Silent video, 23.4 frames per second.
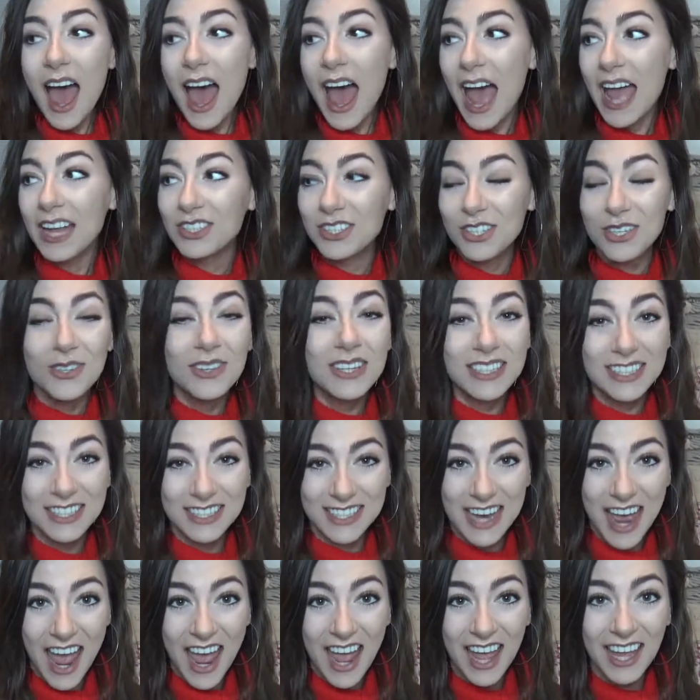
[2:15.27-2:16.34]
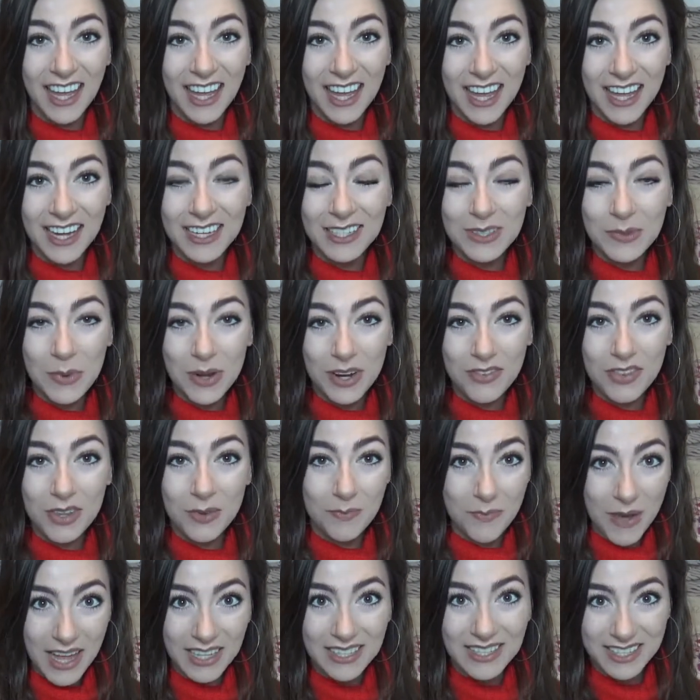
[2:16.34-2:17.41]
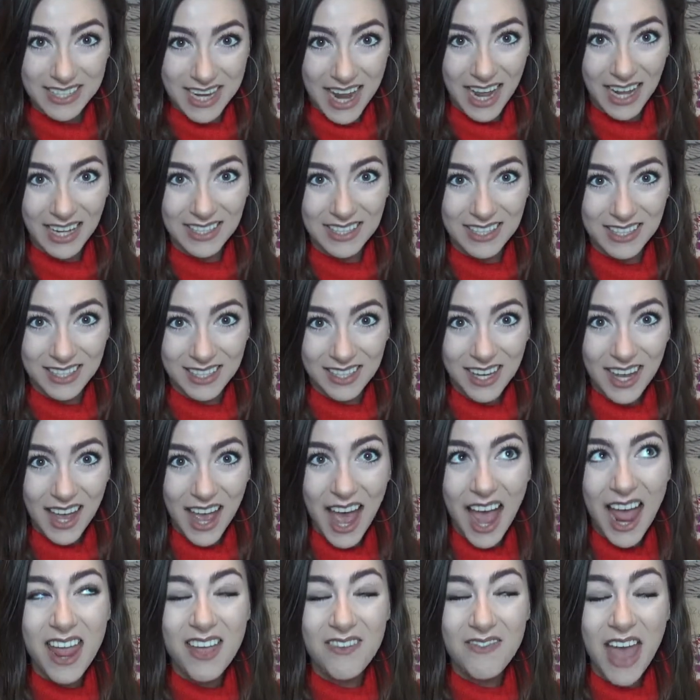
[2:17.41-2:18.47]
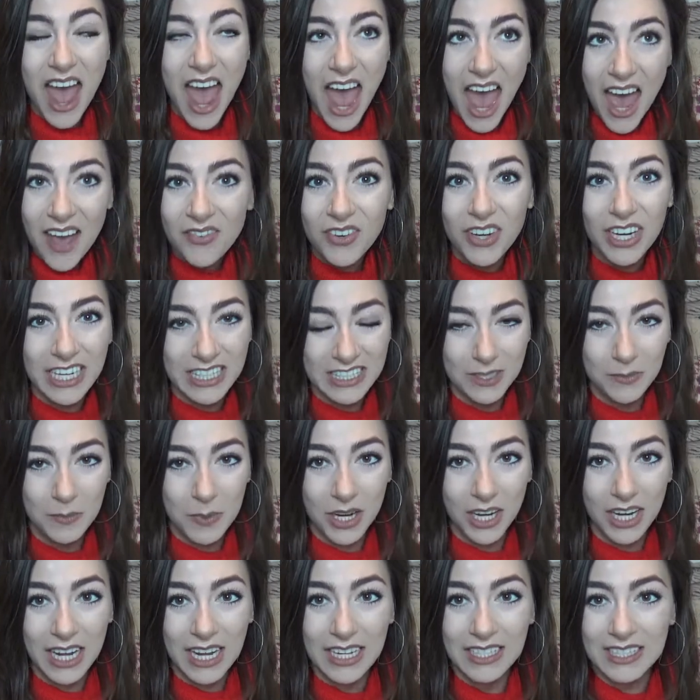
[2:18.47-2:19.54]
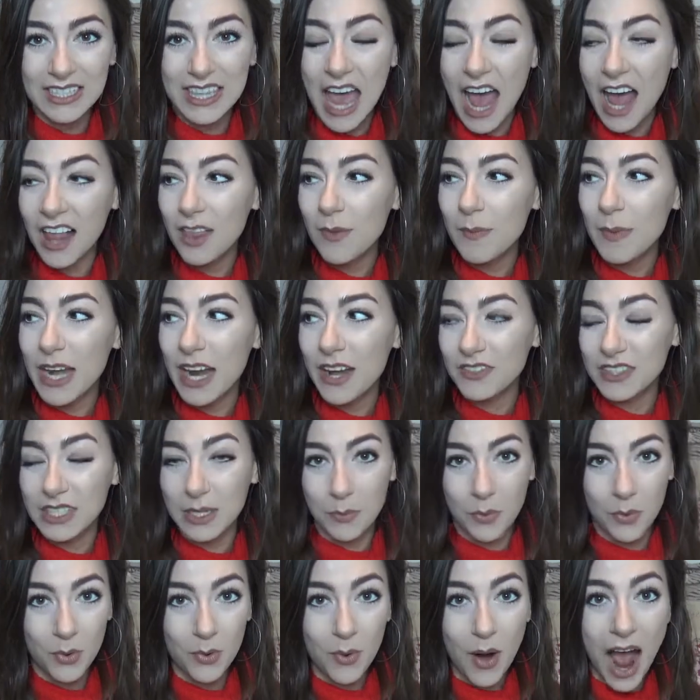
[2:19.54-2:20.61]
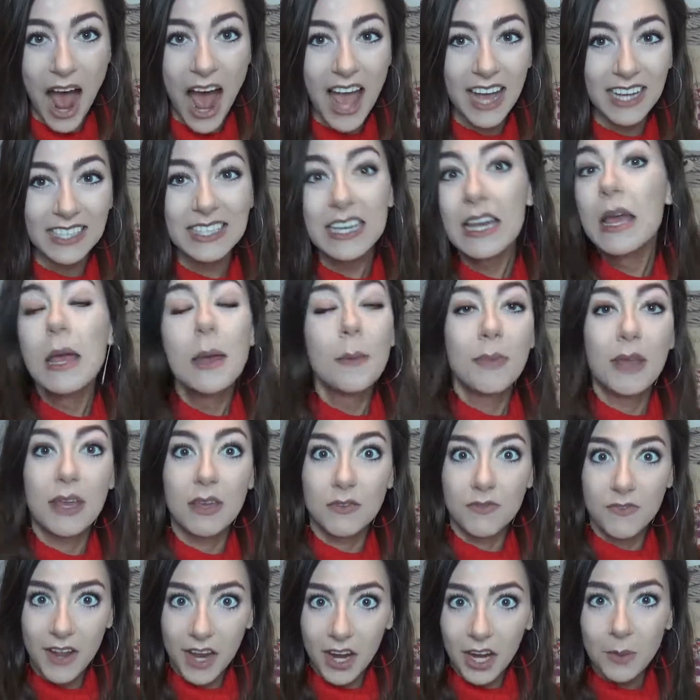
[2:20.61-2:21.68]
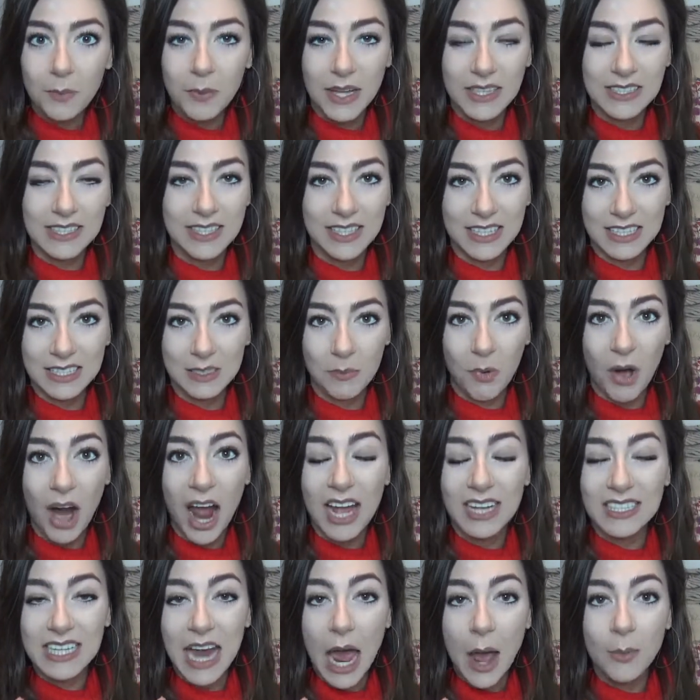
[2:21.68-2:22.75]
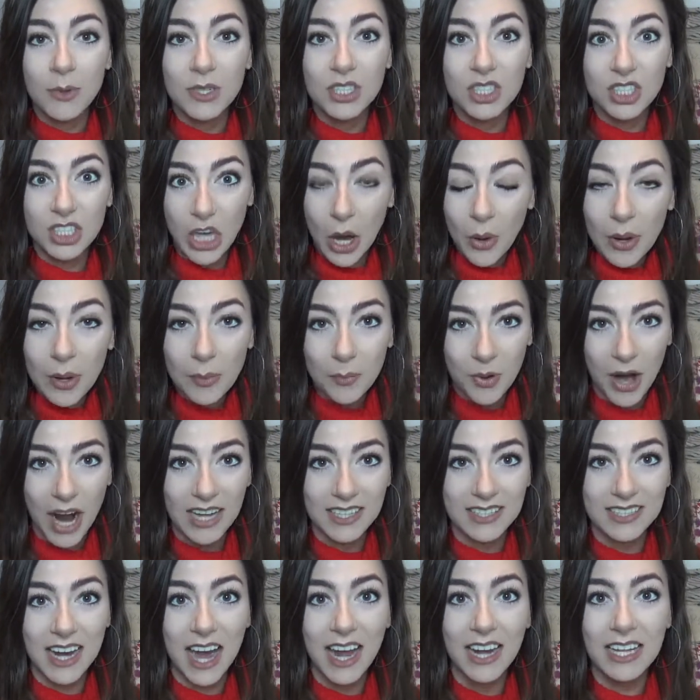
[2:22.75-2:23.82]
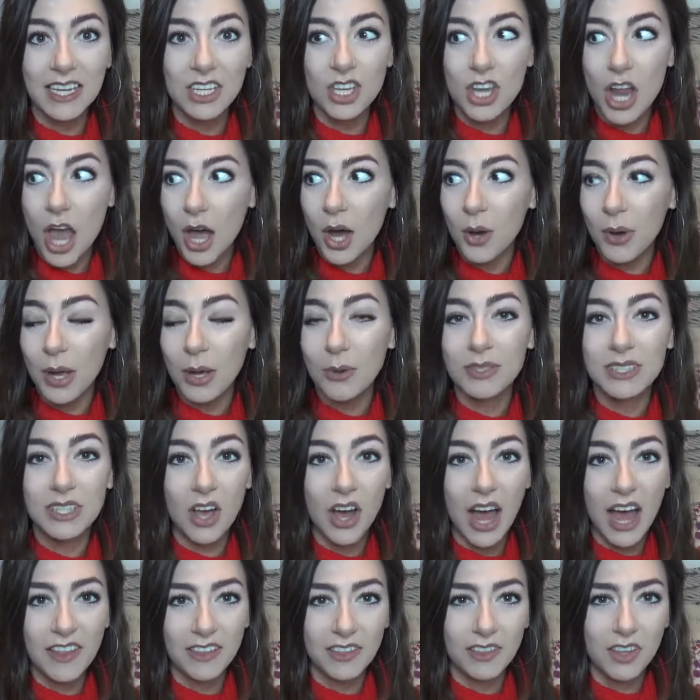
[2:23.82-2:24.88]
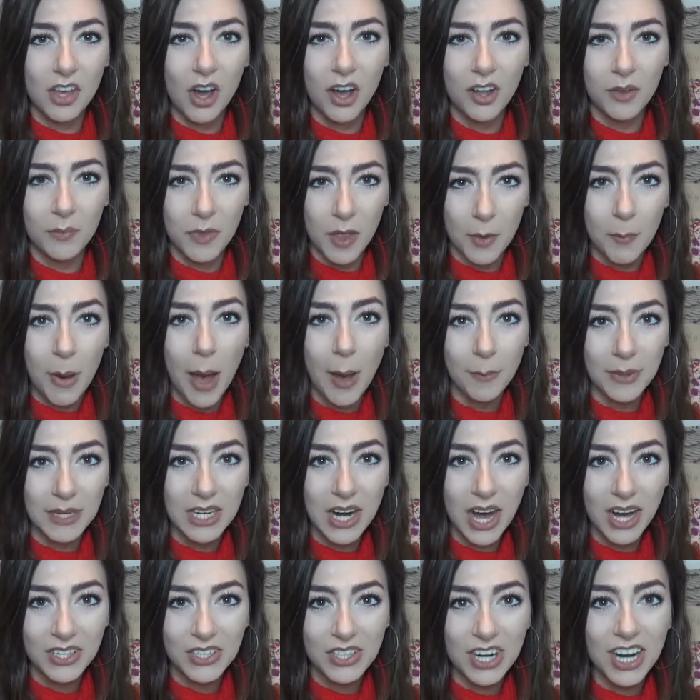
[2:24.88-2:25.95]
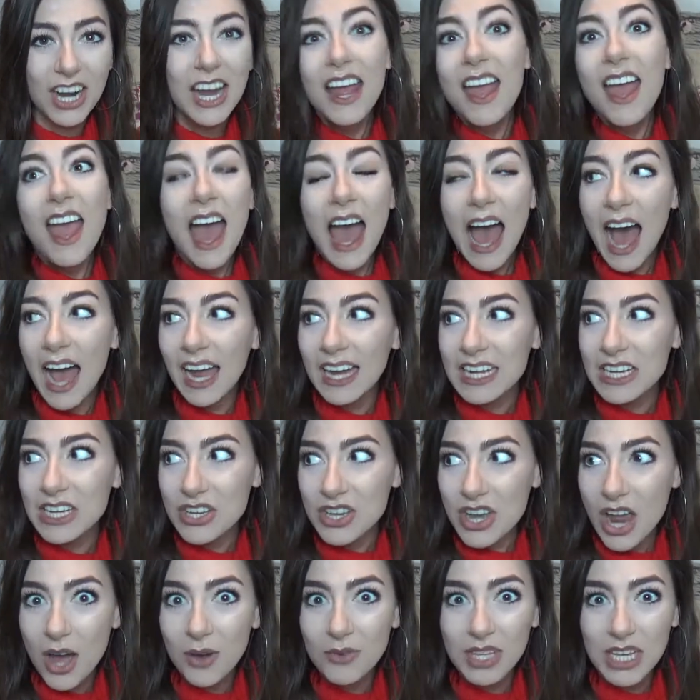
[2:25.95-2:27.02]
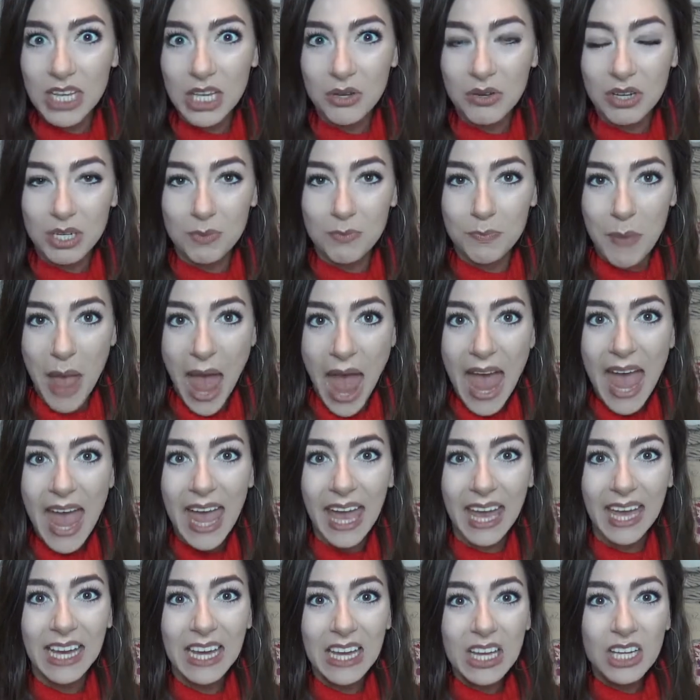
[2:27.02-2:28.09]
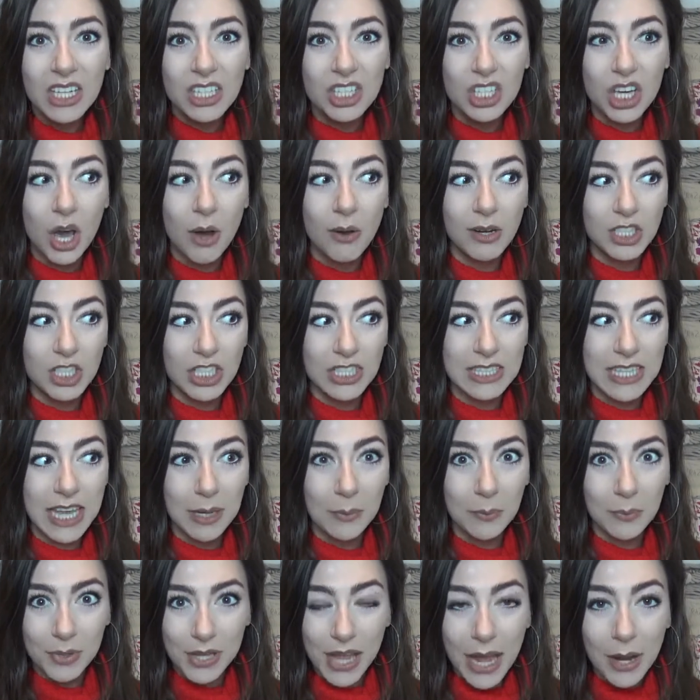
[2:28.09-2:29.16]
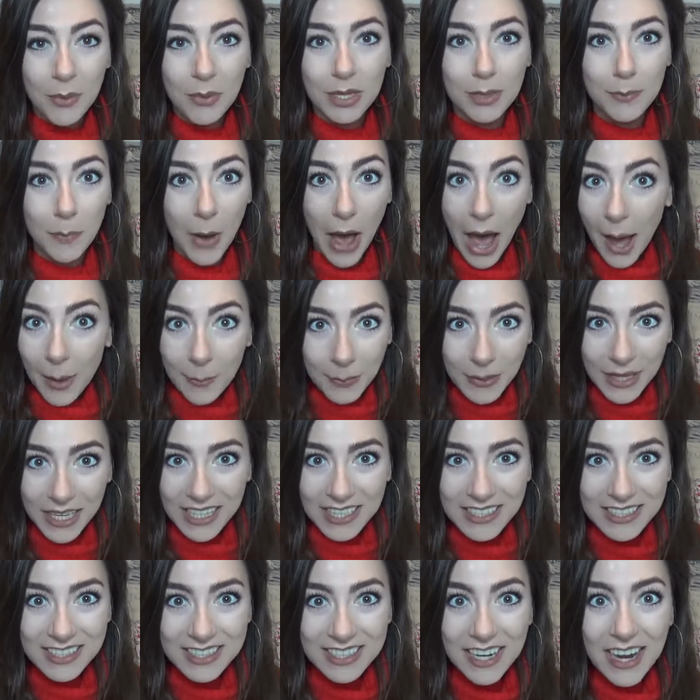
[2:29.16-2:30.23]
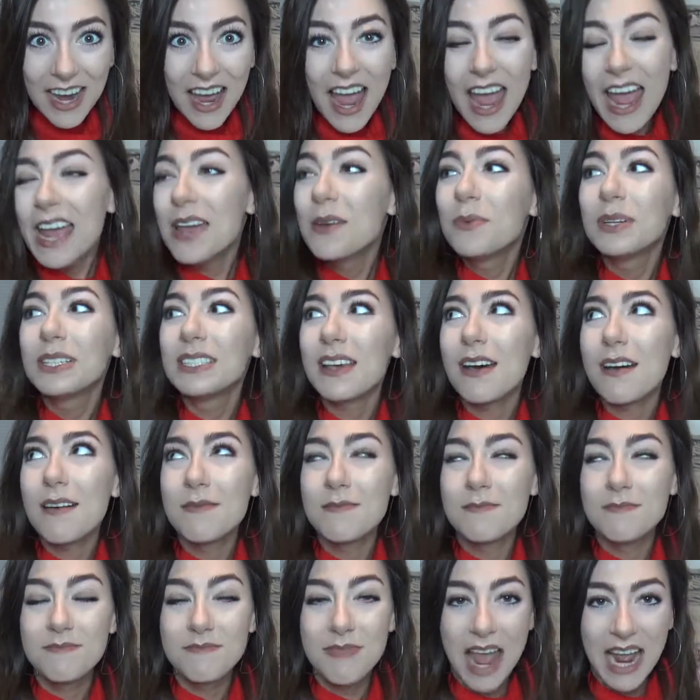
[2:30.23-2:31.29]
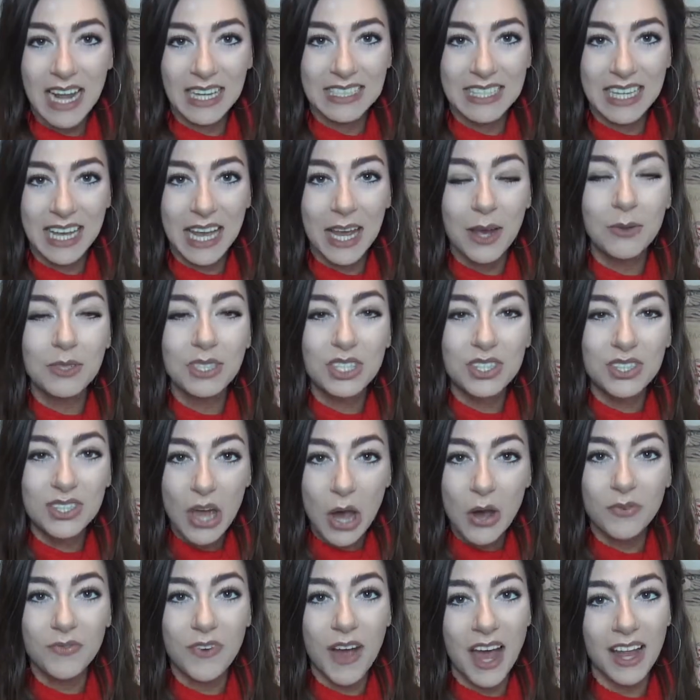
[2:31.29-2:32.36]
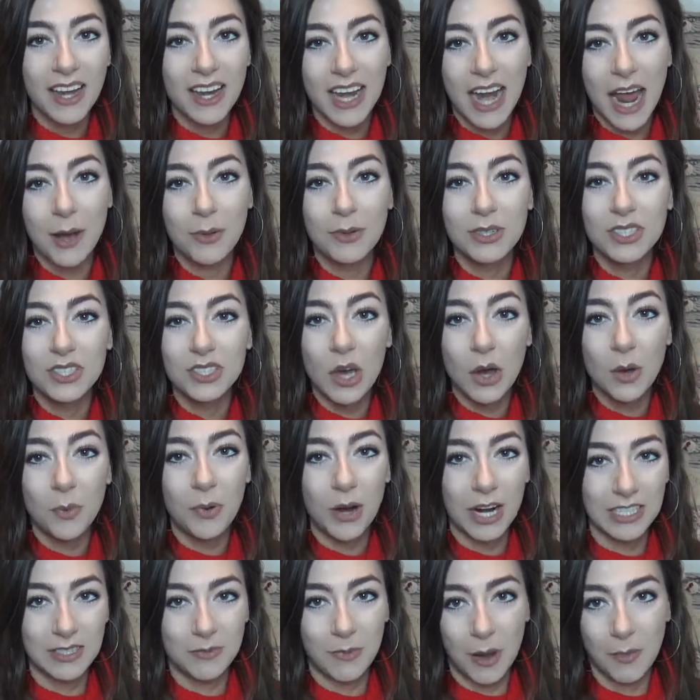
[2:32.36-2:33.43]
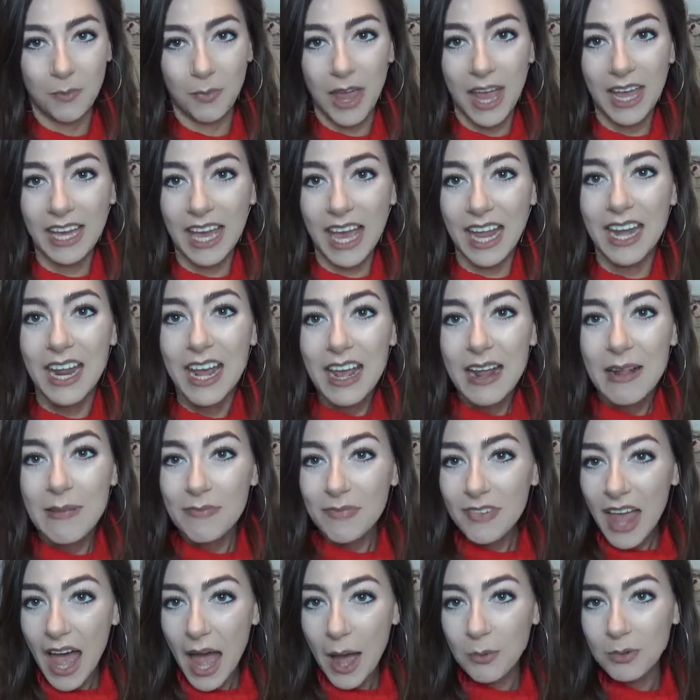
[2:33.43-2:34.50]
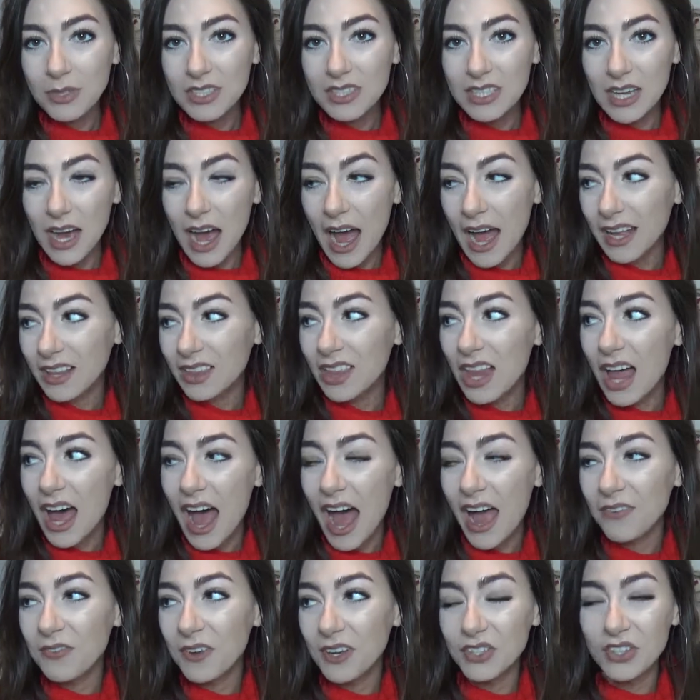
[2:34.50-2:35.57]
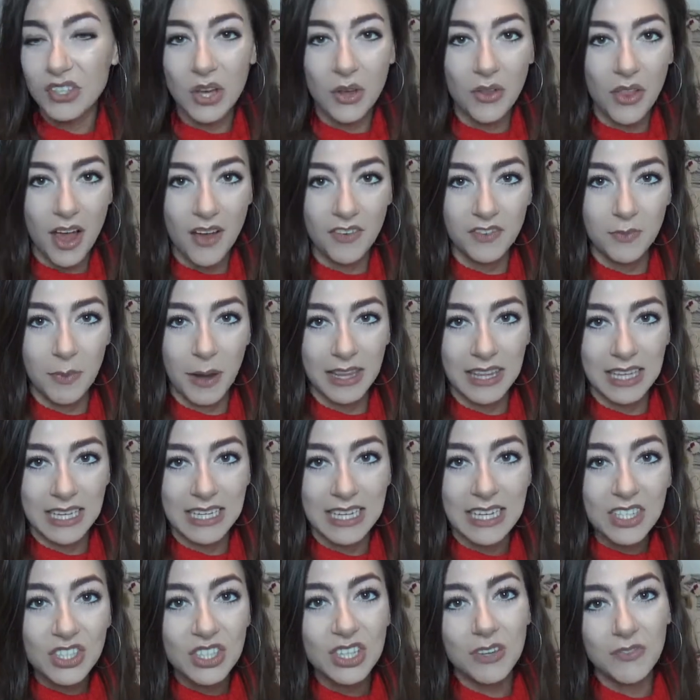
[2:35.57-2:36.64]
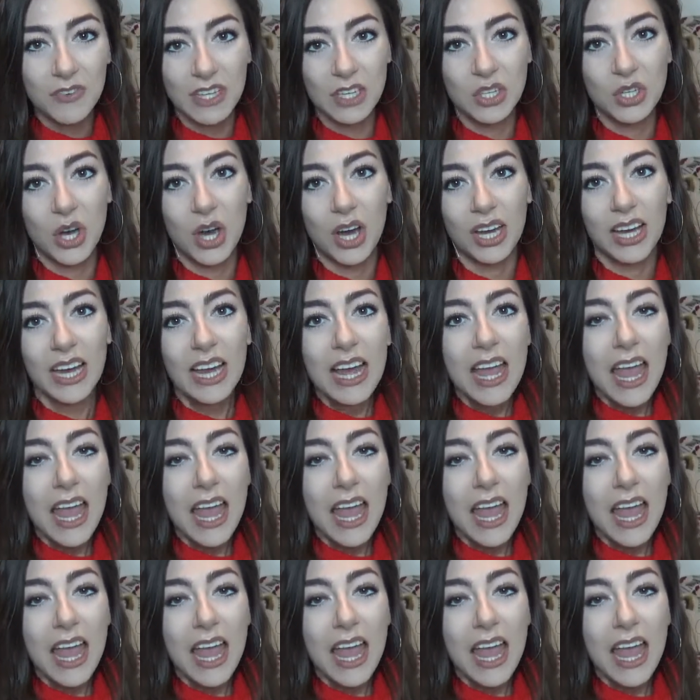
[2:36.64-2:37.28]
And to this day, it is one of the best dates I have ever experienced. The element of surprise, being very pleasantly surprised. I was so impressed. I didn't know it was called the Puppy Doctor. I didn't know that you could pay to go and just like play with puppies. It was amazing. It was so fun and I was so impressed by Blake and I felt so loved by the initiative he took